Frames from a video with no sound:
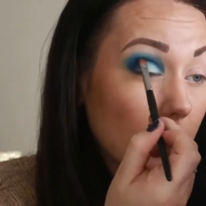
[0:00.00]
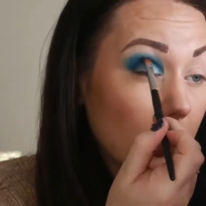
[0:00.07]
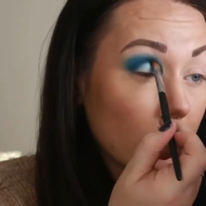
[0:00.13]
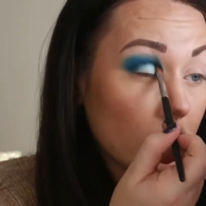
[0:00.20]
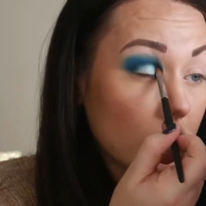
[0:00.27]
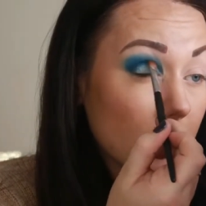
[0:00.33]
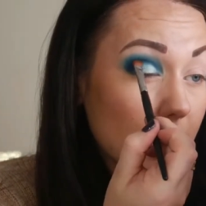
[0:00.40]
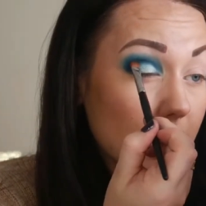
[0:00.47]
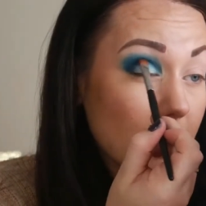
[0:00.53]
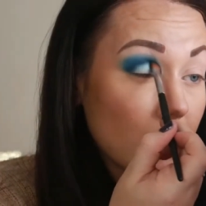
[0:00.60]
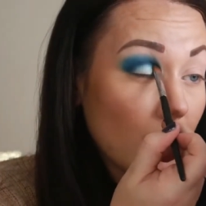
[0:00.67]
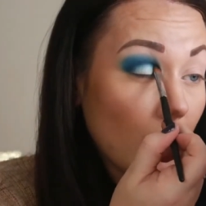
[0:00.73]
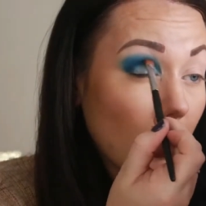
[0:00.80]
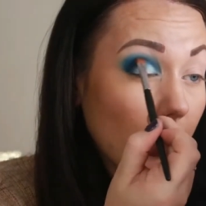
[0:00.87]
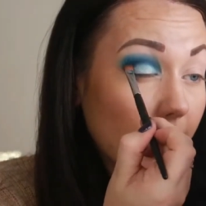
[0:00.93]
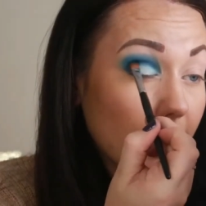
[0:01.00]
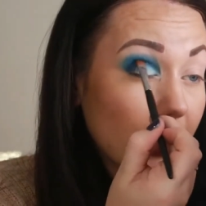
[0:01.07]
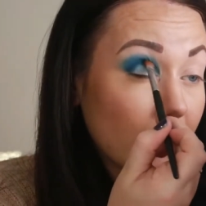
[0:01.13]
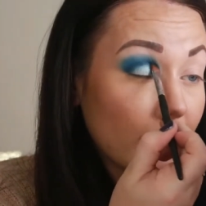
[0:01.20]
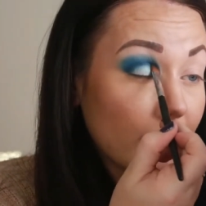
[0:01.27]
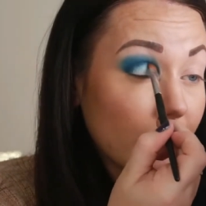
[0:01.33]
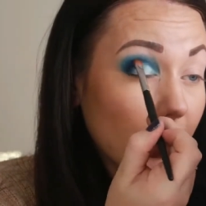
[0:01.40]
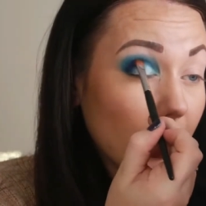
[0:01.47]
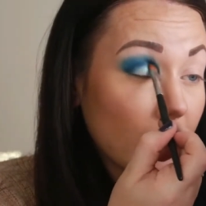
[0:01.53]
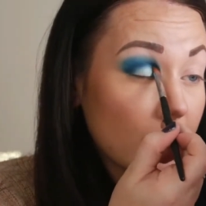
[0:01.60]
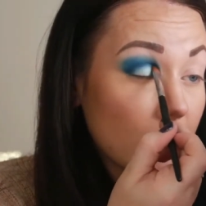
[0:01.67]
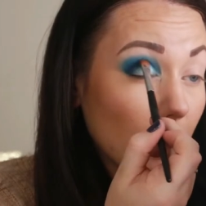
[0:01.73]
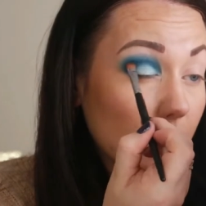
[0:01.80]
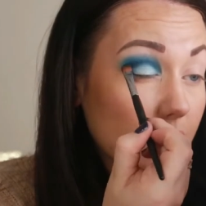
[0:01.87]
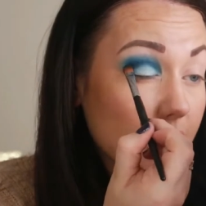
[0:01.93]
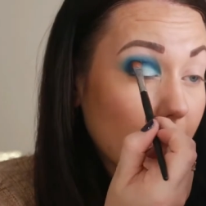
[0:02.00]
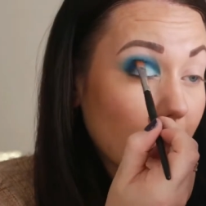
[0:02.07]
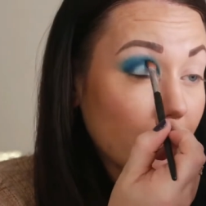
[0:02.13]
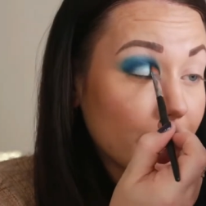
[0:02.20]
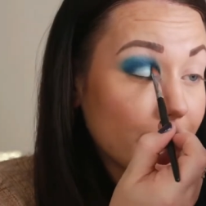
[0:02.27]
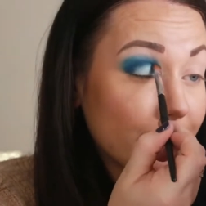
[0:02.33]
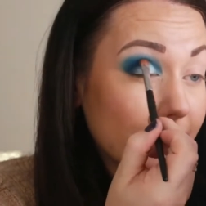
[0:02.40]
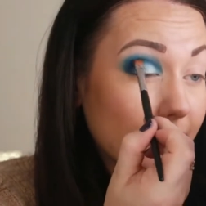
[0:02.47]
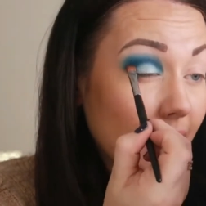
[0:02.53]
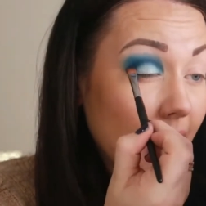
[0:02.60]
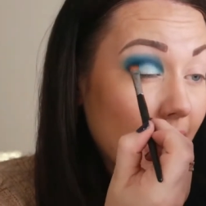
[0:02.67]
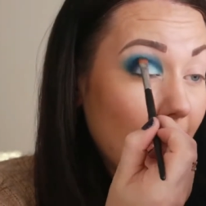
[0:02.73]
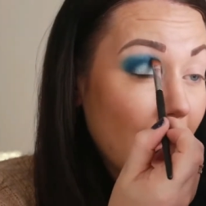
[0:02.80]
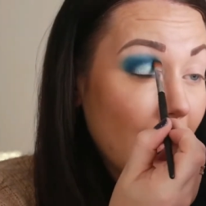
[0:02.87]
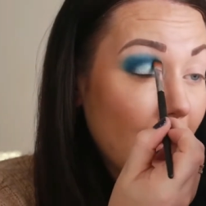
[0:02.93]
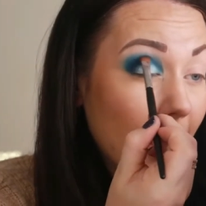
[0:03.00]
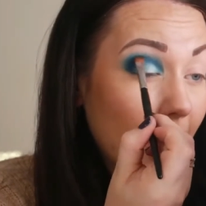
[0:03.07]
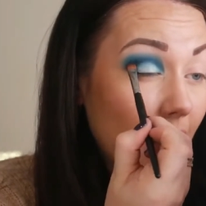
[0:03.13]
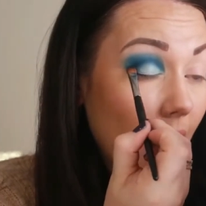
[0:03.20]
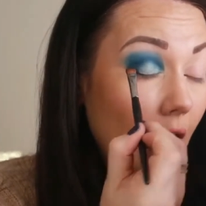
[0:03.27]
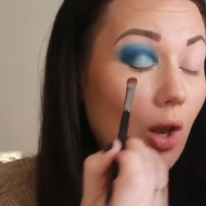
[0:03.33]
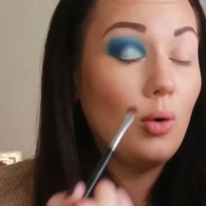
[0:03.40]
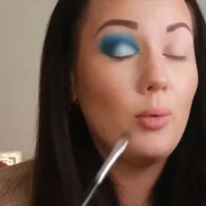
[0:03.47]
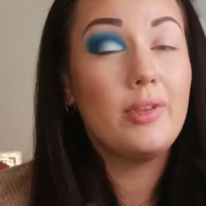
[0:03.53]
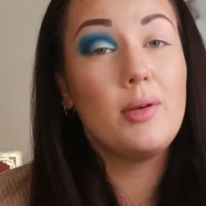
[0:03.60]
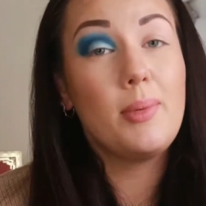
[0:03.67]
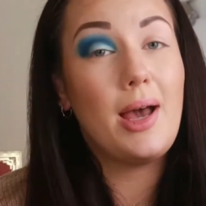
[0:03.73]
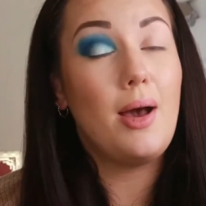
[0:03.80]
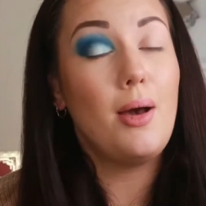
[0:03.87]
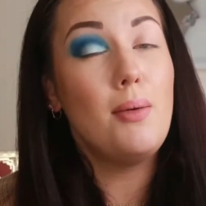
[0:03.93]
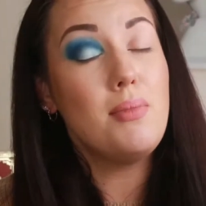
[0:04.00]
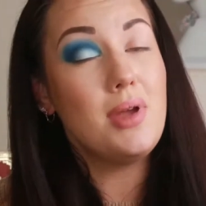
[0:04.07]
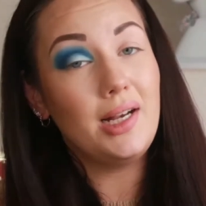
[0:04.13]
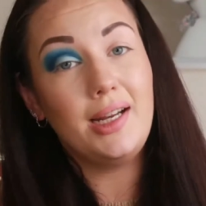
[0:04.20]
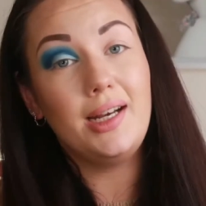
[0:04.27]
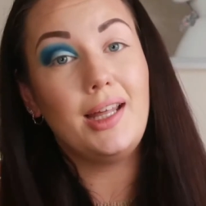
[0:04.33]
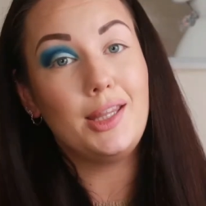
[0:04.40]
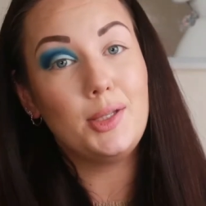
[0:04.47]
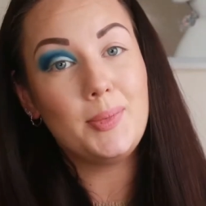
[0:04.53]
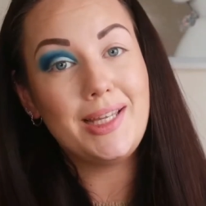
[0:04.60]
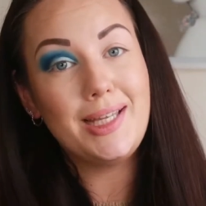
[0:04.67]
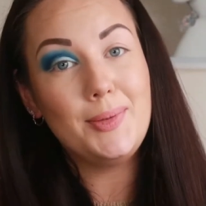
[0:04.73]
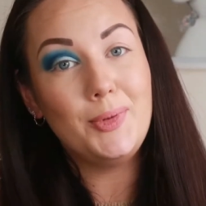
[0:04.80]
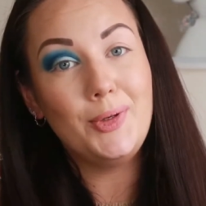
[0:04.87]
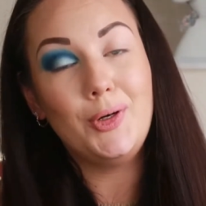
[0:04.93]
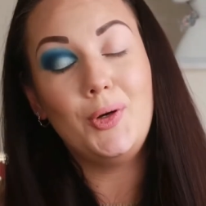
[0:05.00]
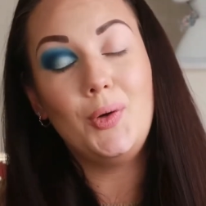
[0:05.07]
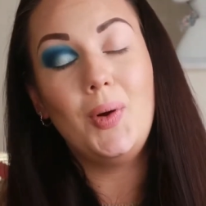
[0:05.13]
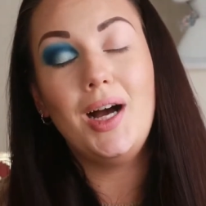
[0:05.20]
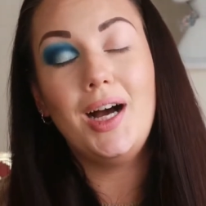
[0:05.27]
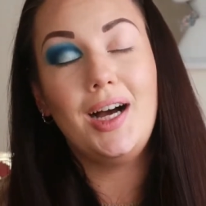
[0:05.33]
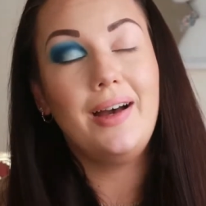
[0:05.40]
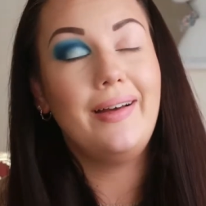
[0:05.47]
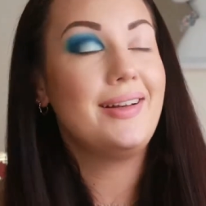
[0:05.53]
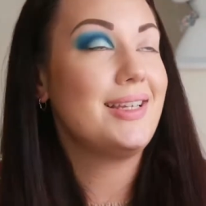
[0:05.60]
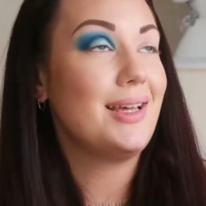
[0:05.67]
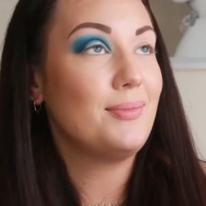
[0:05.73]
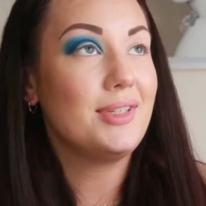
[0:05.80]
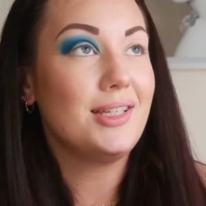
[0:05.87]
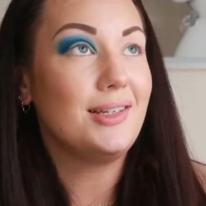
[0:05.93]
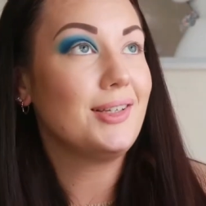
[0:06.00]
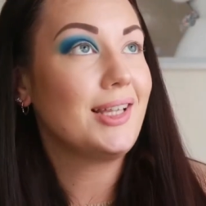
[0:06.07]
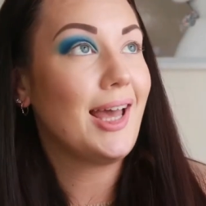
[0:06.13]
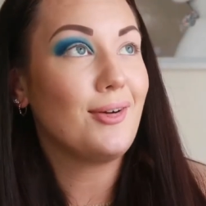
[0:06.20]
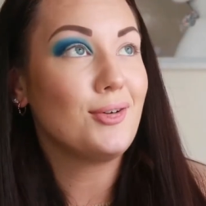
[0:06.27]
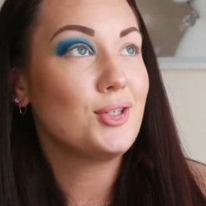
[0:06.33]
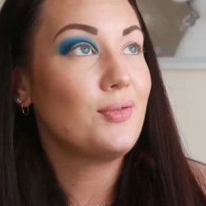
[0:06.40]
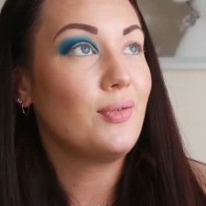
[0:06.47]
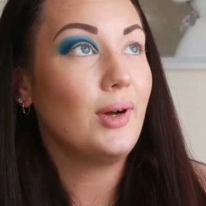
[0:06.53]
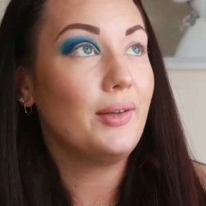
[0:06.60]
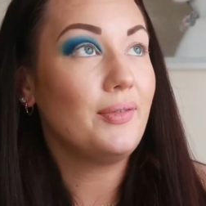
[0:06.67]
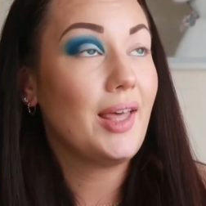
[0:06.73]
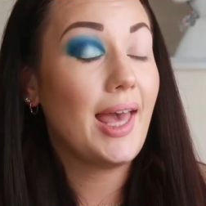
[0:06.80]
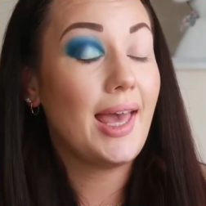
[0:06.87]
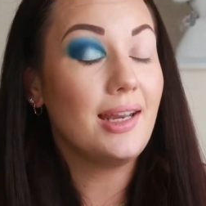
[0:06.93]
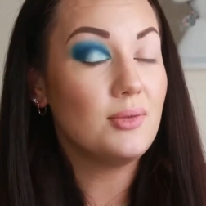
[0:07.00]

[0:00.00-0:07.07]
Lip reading: Because I started in the first lockdown, along with about a million other people. I attempted to couch to 5k and I